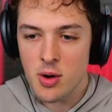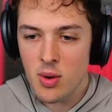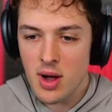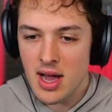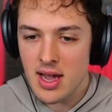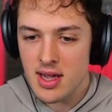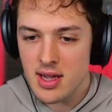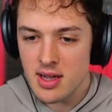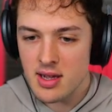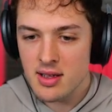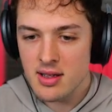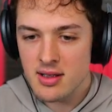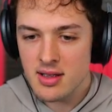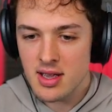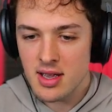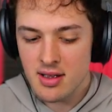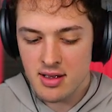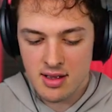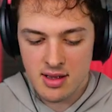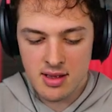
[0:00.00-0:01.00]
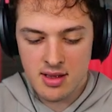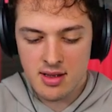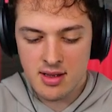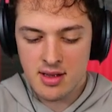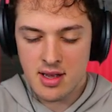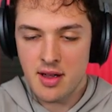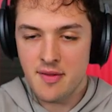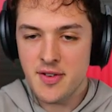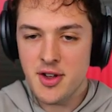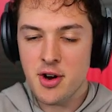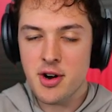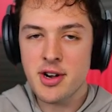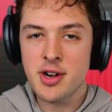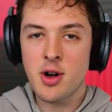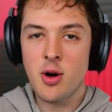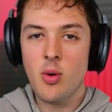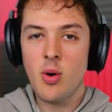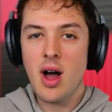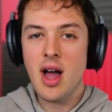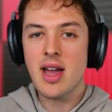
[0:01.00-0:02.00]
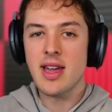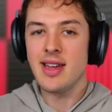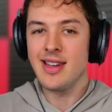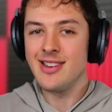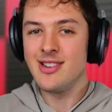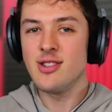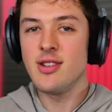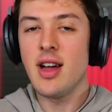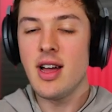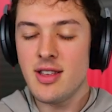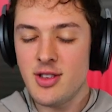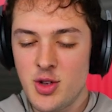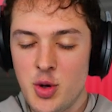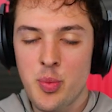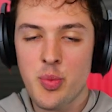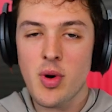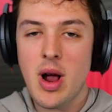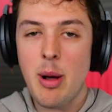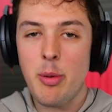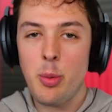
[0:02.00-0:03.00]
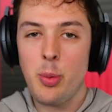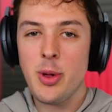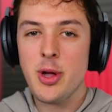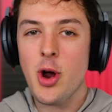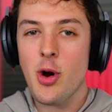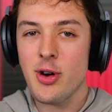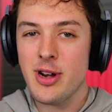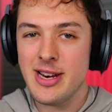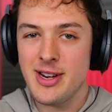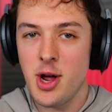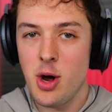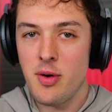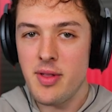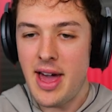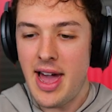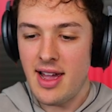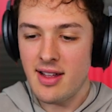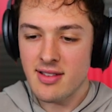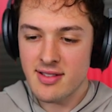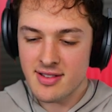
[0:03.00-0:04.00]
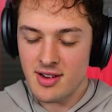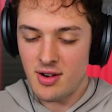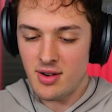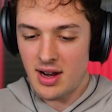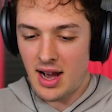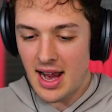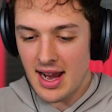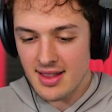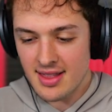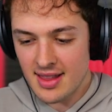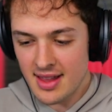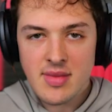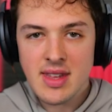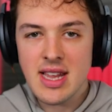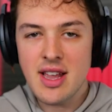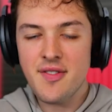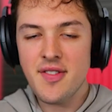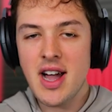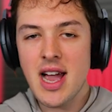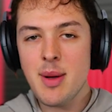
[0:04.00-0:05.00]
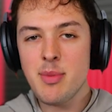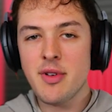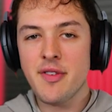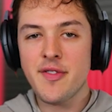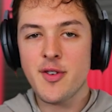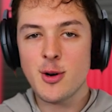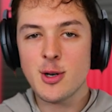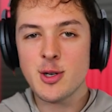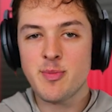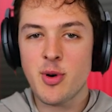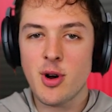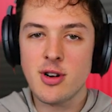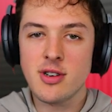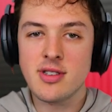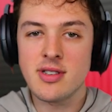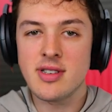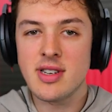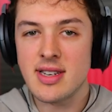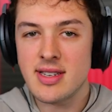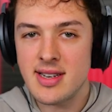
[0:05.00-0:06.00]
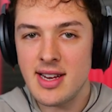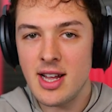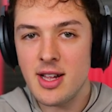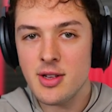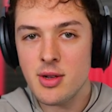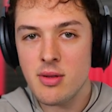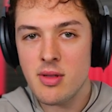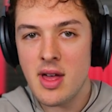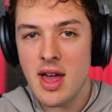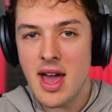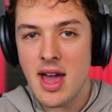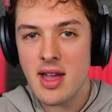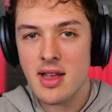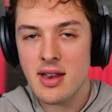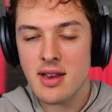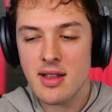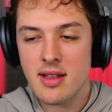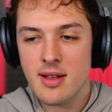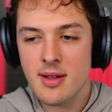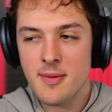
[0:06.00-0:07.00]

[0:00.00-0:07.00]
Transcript: Hawaii. one hundred million years. If you're in Hawaii, you probably already know that. So I, if I am the first person to tell you that,